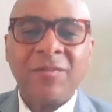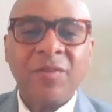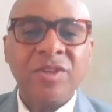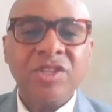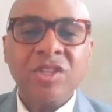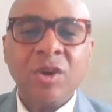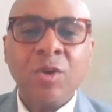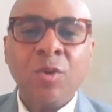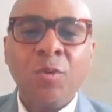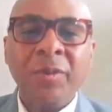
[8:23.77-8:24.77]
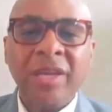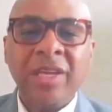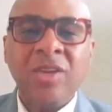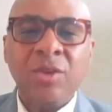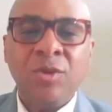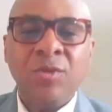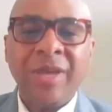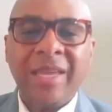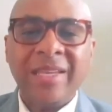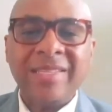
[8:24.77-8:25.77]
for so many new
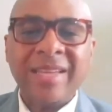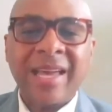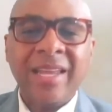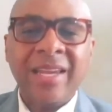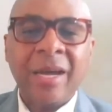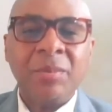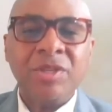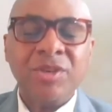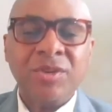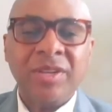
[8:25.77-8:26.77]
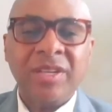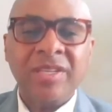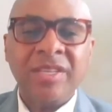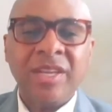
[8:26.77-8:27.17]
and exciting opportunities